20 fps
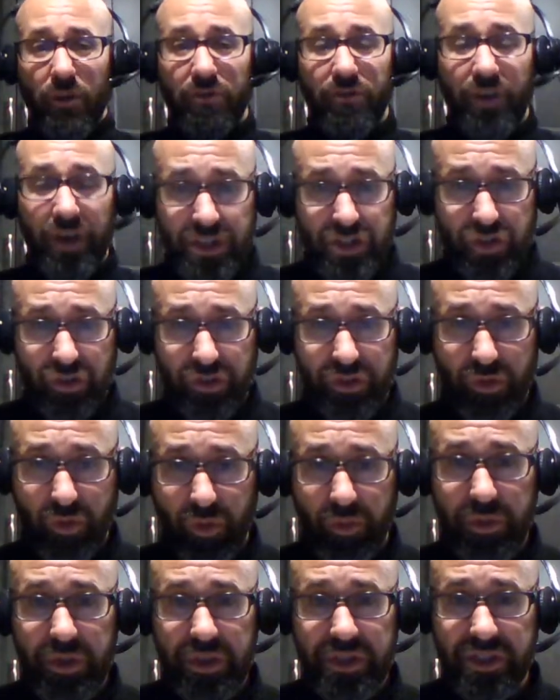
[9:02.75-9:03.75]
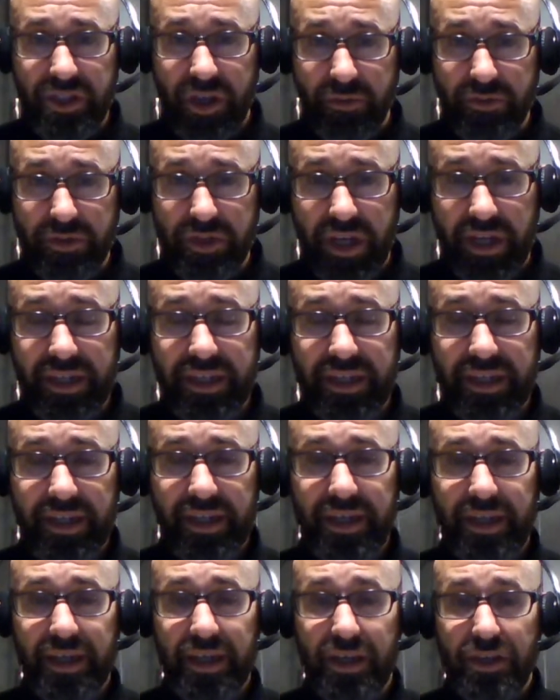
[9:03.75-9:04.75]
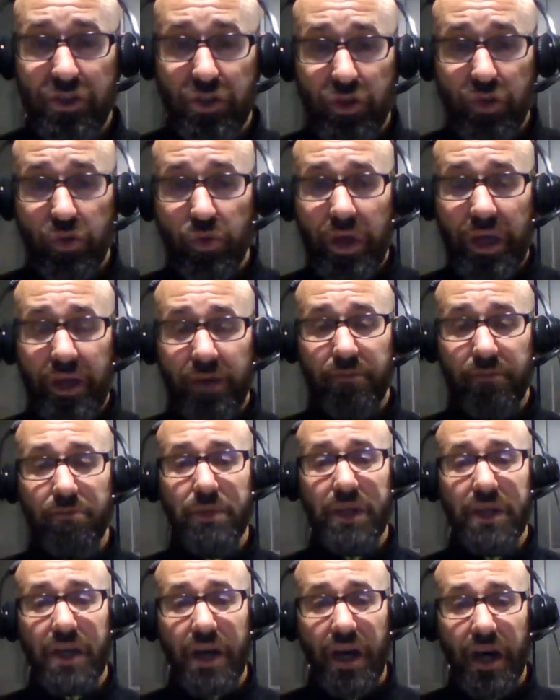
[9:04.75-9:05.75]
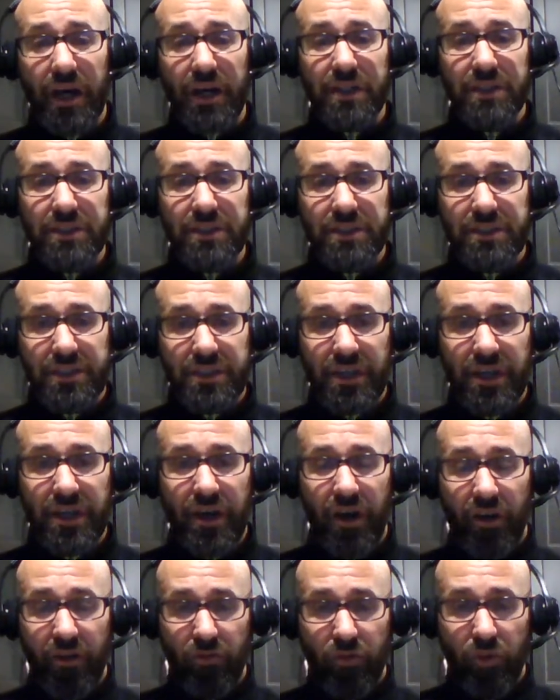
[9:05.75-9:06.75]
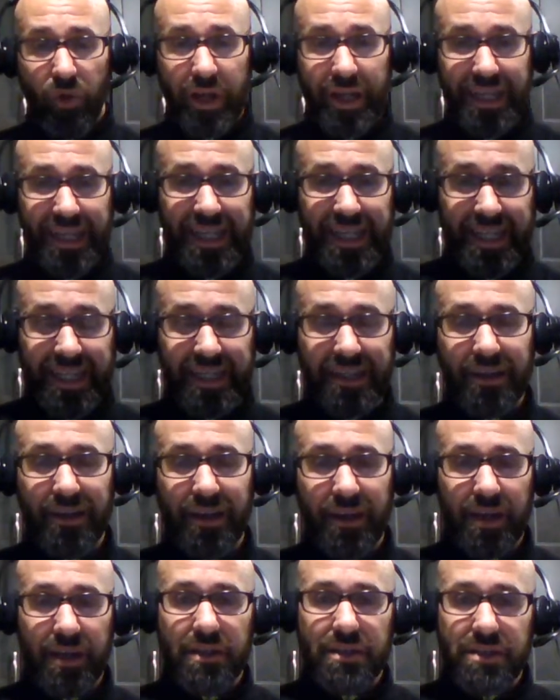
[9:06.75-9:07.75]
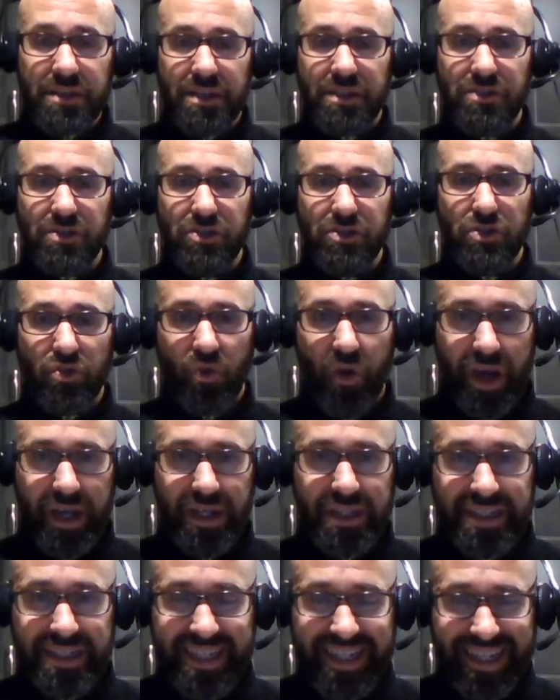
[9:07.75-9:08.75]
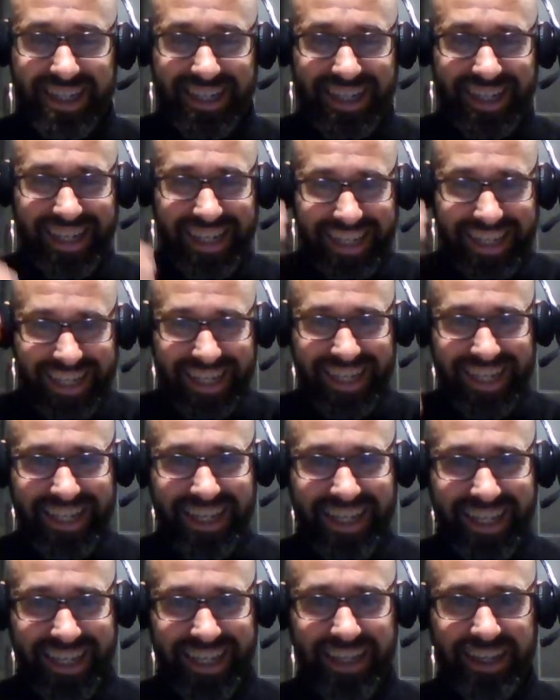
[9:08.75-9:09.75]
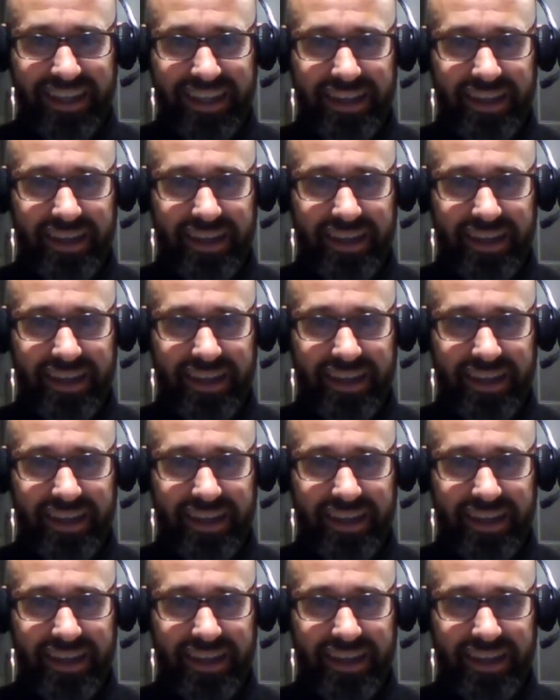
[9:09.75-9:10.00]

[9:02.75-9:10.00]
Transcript: eventually will be subject to him because of what he, Jesus Christ, did. He